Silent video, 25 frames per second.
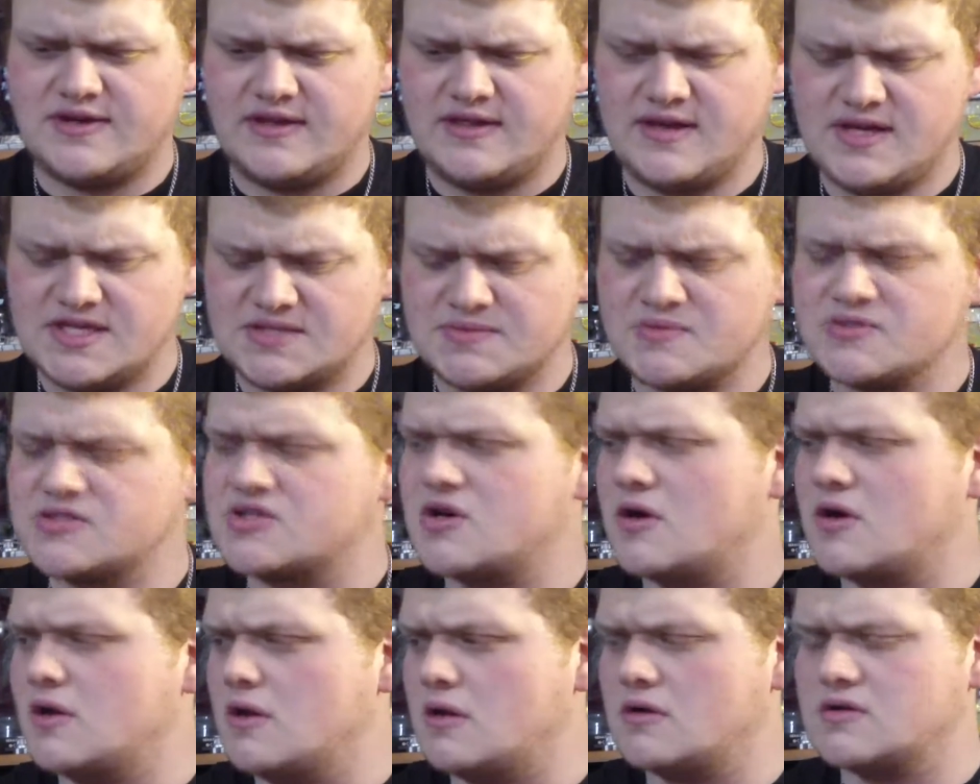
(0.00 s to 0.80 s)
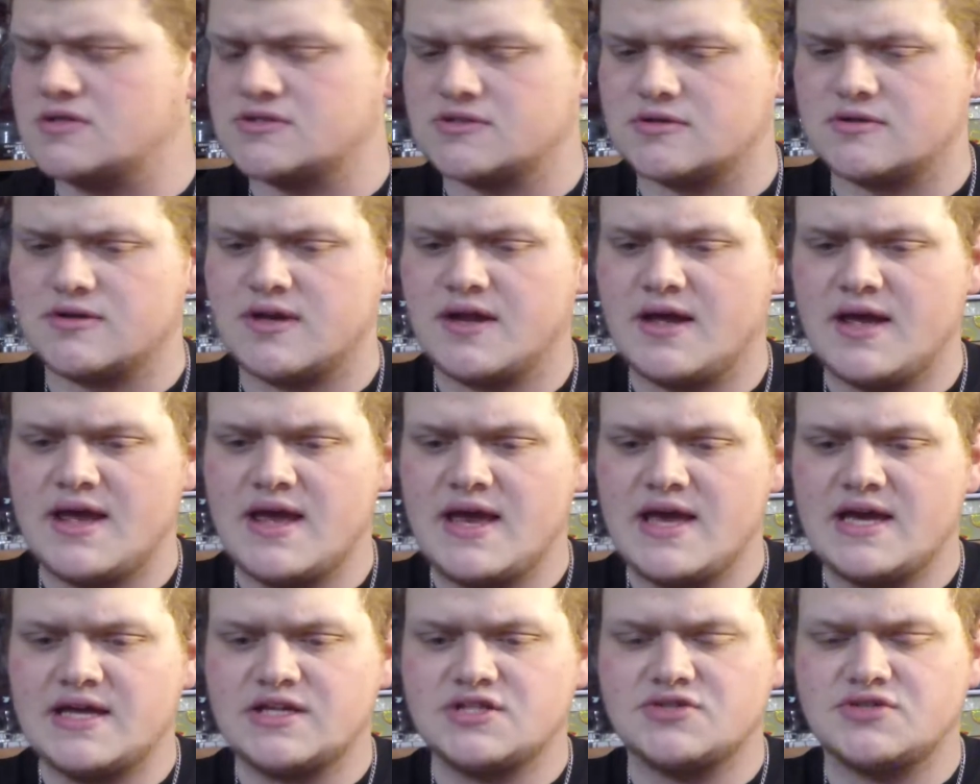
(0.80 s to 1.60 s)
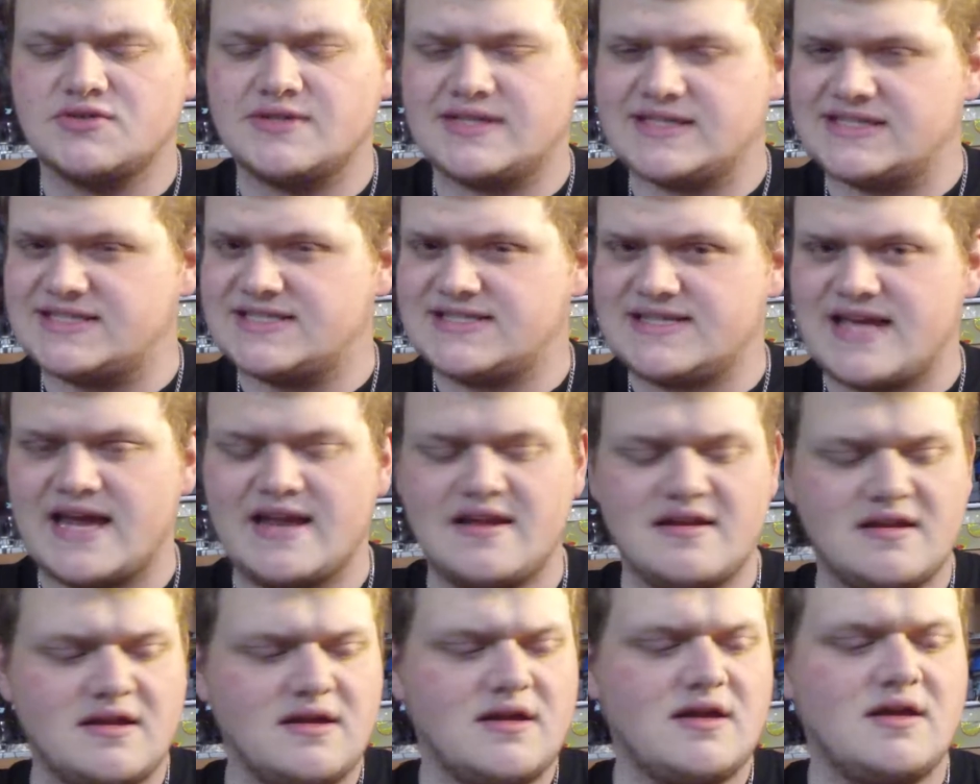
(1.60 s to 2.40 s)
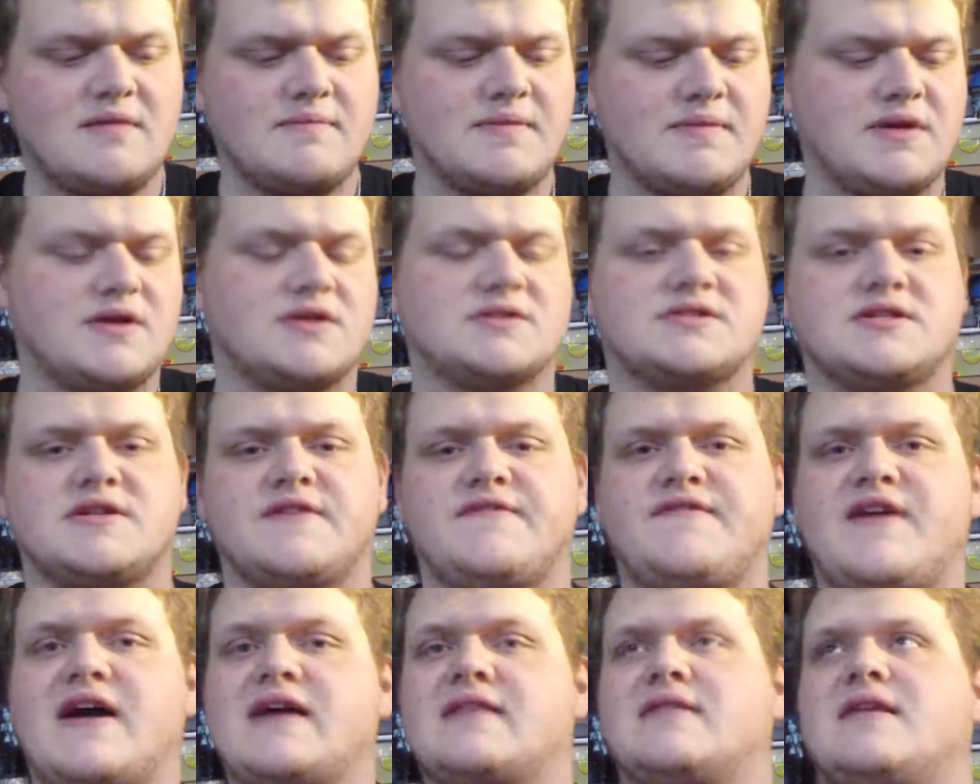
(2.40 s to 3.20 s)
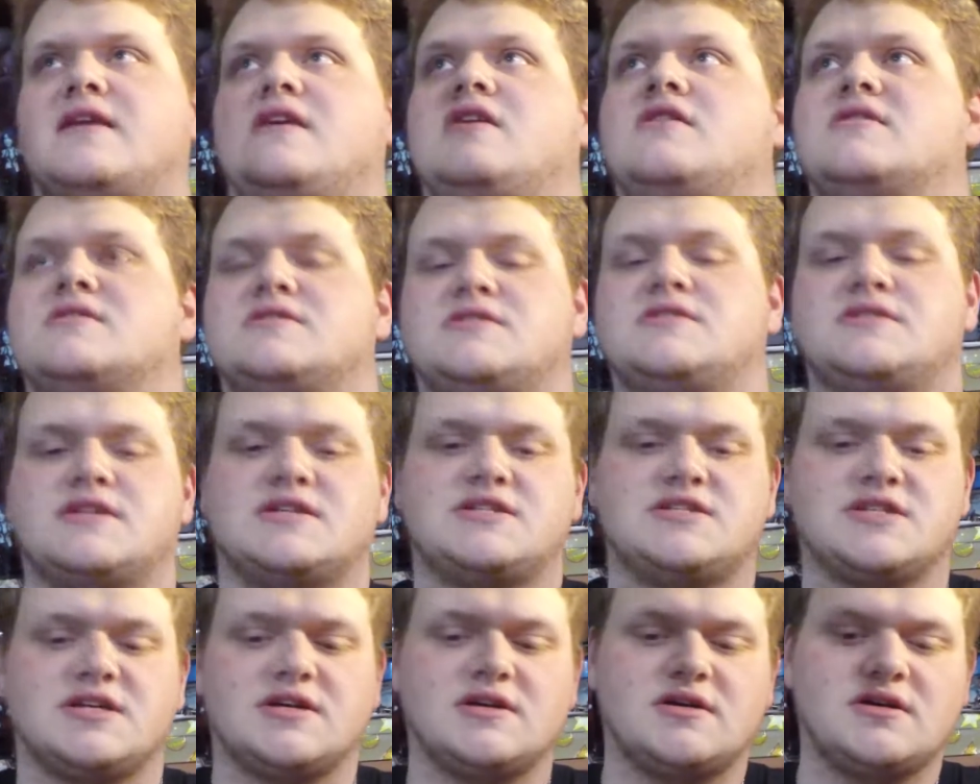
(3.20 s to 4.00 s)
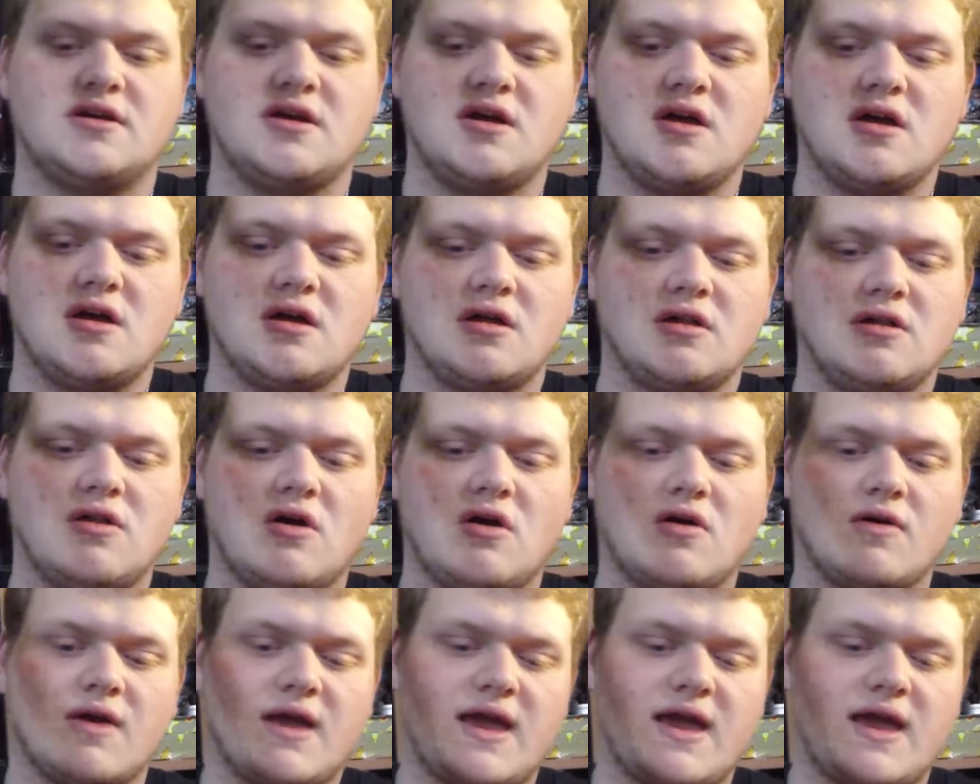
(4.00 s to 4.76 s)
I think it's more so a long sword to an extent because of the fact that you got such a long